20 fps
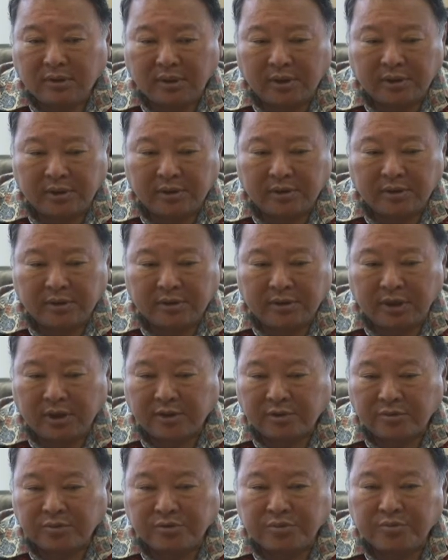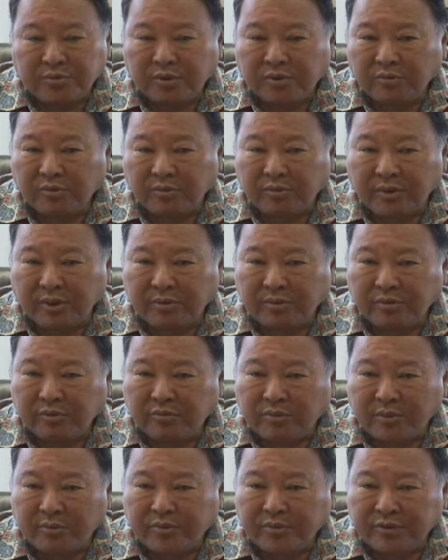and Don Guzman will be able
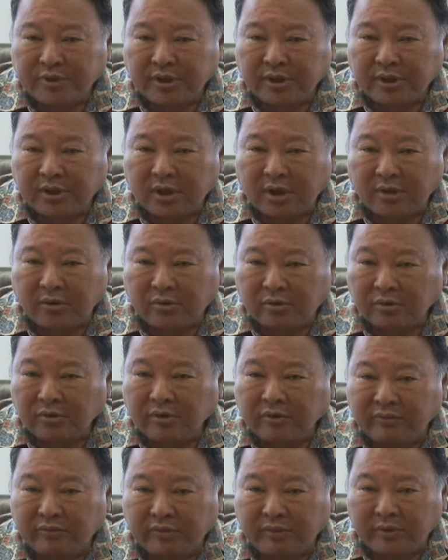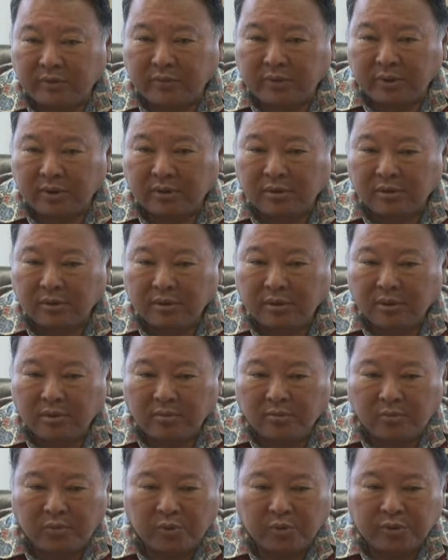to represent Kahului very well.
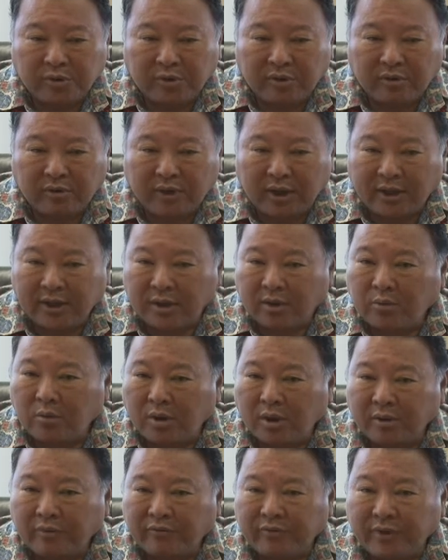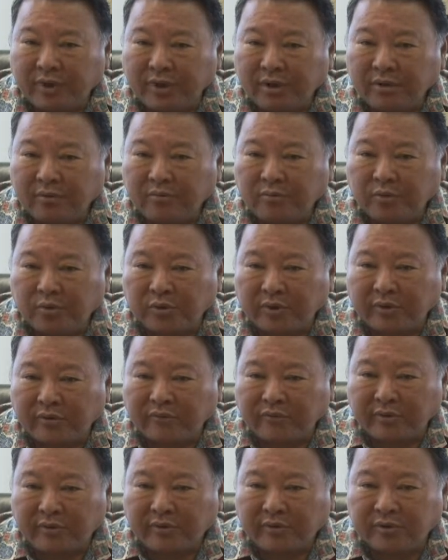Both are highly qualified, both
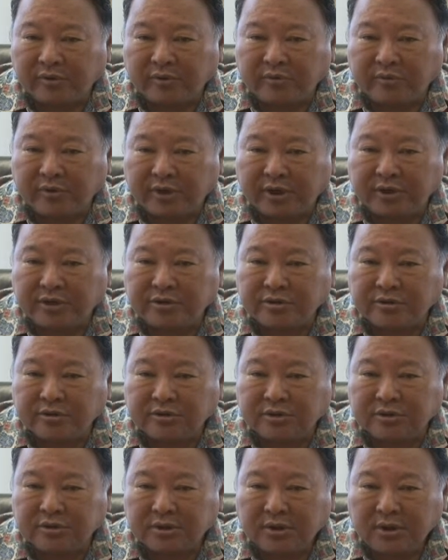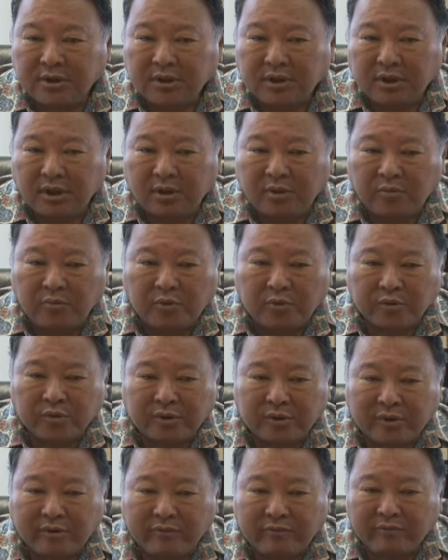have very good credentials, and
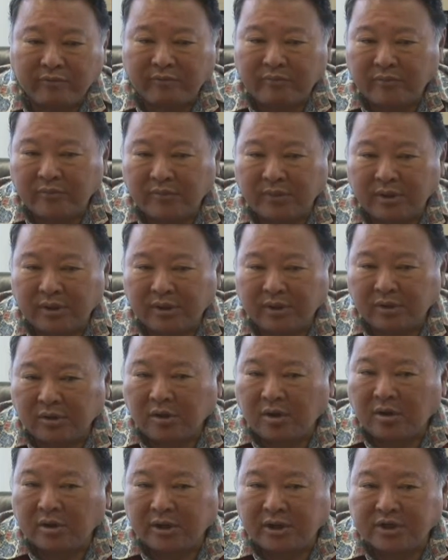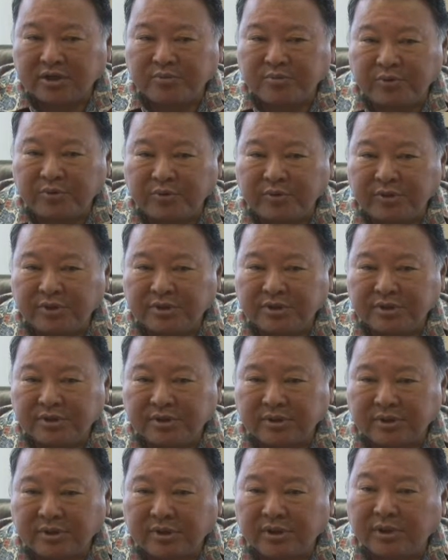both have long
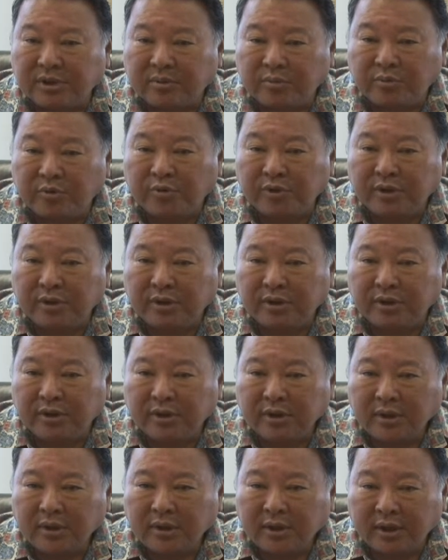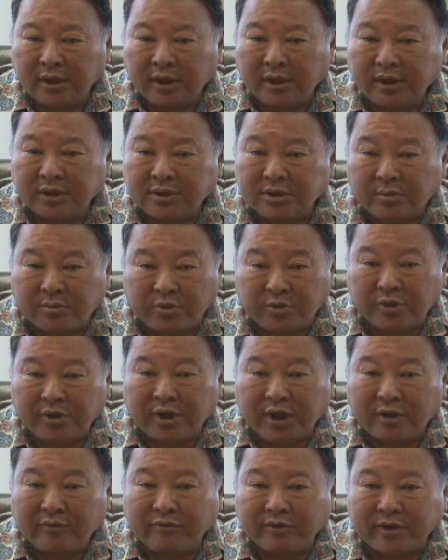experience in the community as
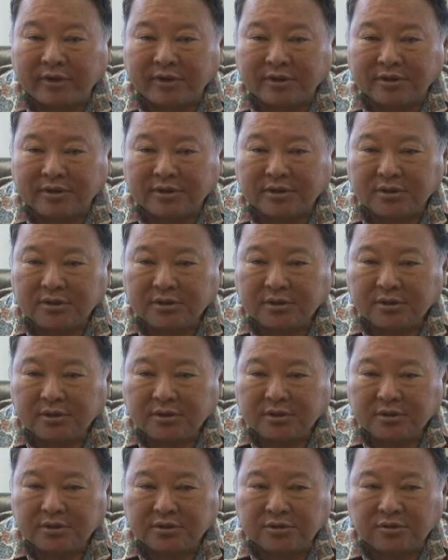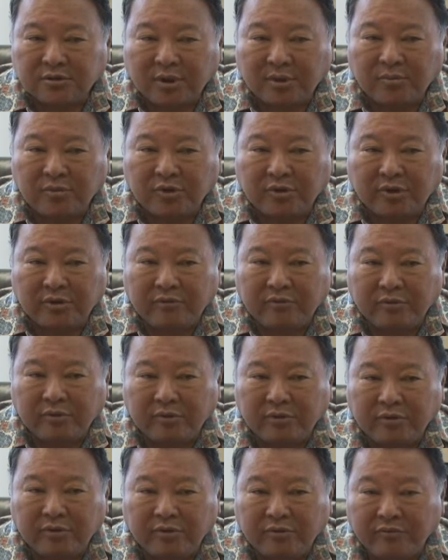community advocates. So I'm looking
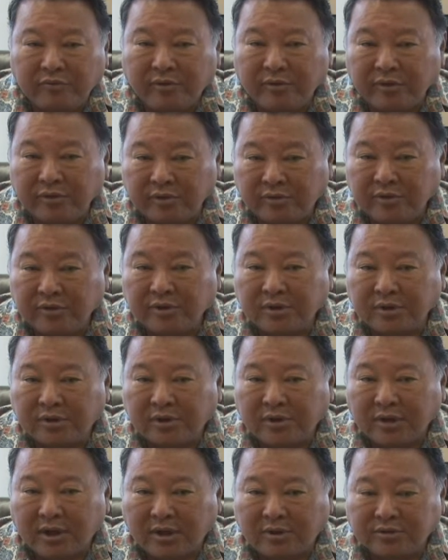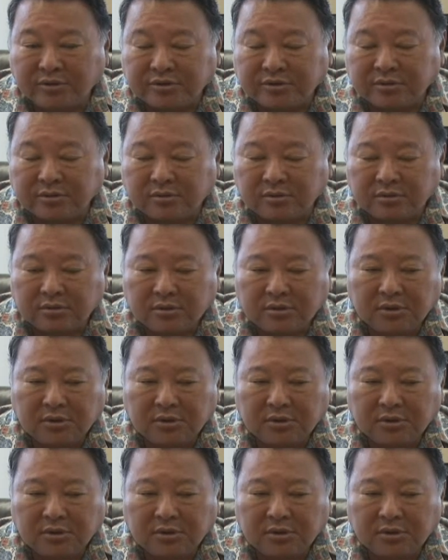forward to a very good council.